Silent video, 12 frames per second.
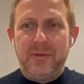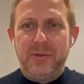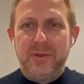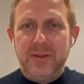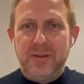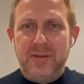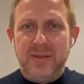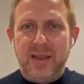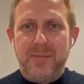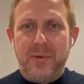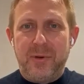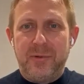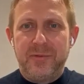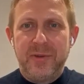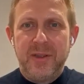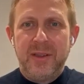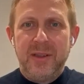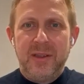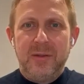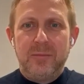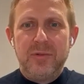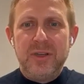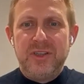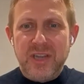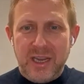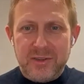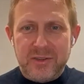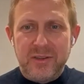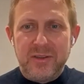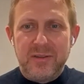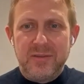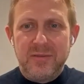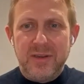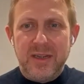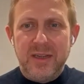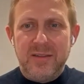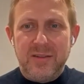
to this type of rejection, right?